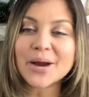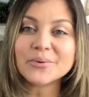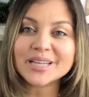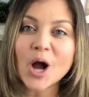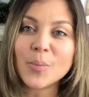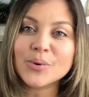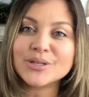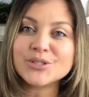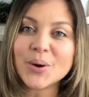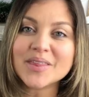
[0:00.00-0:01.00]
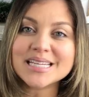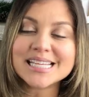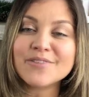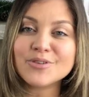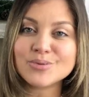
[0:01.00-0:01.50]
I really hope you enjoyed this.
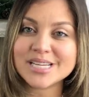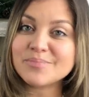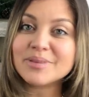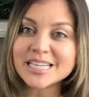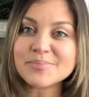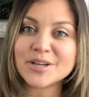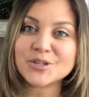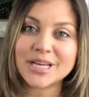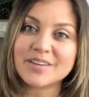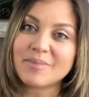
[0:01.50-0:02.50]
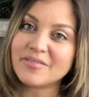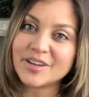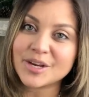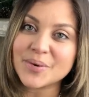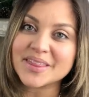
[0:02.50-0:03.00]
If you did, please make sure to give my
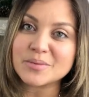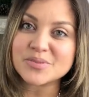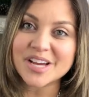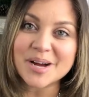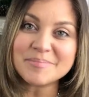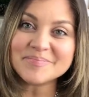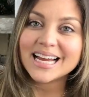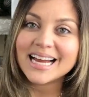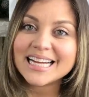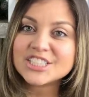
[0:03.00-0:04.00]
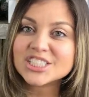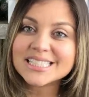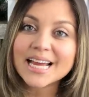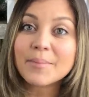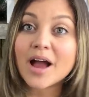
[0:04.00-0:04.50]
video a thumbs up. And
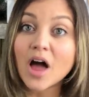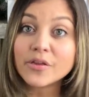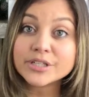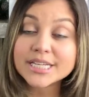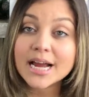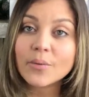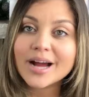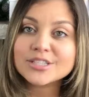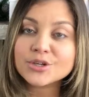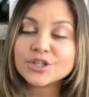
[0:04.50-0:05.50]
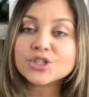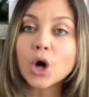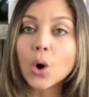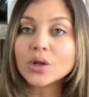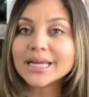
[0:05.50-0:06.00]
just like my other DIYs, you can
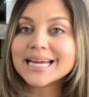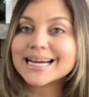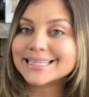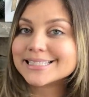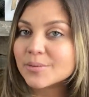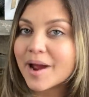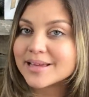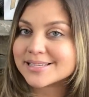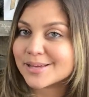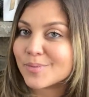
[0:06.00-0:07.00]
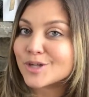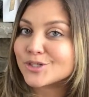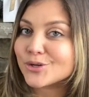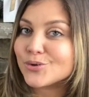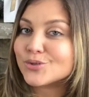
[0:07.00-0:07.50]
totally customize them
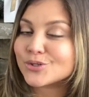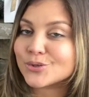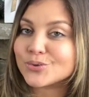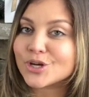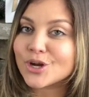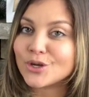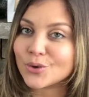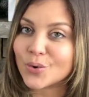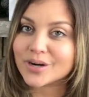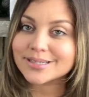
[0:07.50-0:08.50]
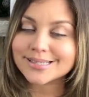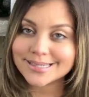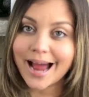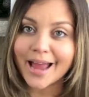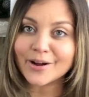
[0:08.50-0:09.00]
to suit your
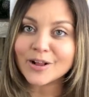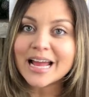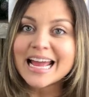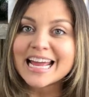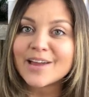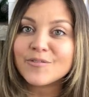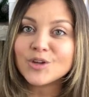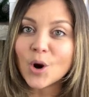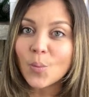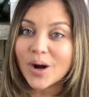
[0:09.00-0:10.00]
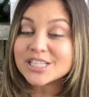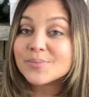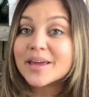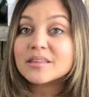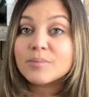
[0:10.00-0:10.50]
style. If you don't want
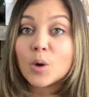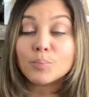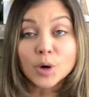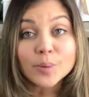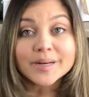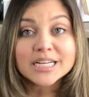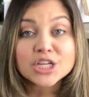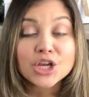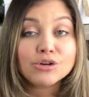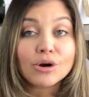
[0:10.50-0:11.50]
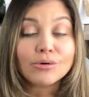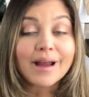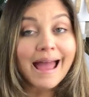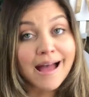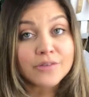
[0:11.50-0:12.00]
to make the bow permanent, you don't
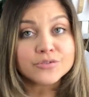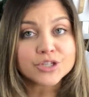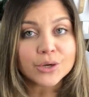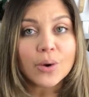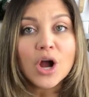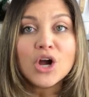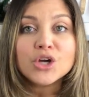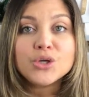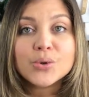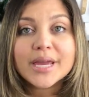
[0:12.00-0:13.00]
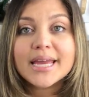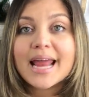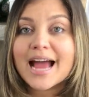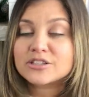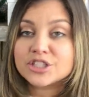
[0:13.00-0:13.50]
have to. You can
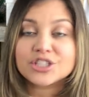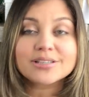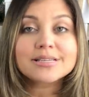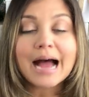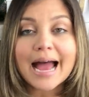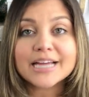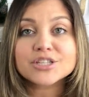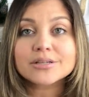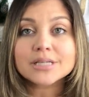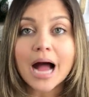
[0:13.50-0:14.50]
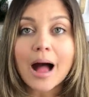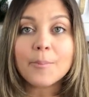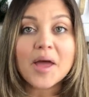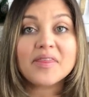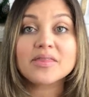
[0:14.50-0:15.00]
actually just tie it to the
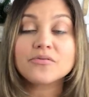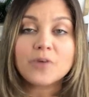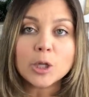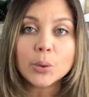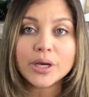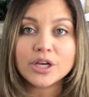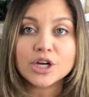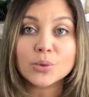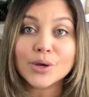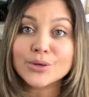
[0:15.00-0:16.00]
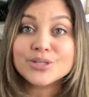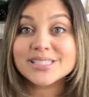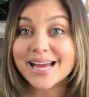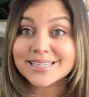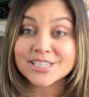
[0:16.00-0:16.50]
top and then the following year when you
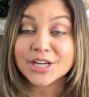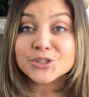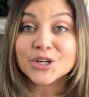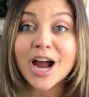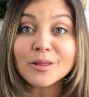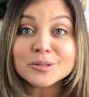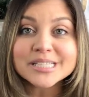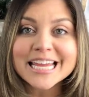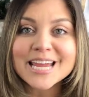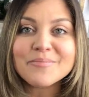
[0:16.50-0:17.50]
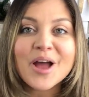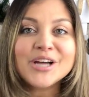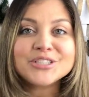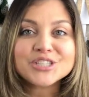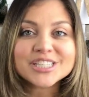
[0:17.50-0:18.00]
decide to change your color scheme,
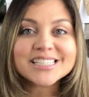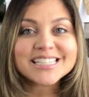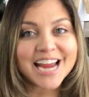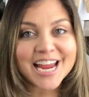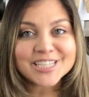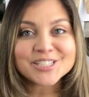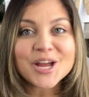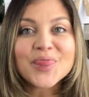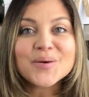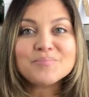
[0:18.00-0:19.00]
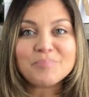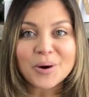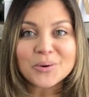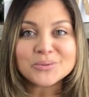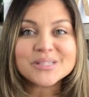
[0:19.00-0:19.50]
just change the
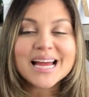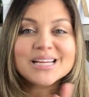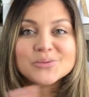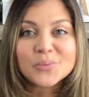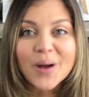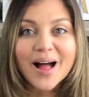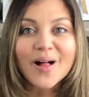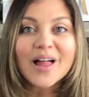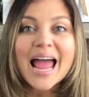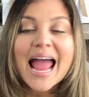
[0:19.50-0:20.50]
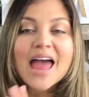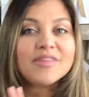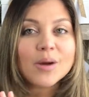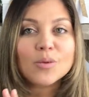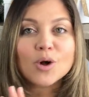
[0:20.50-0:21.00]
bows as well and they will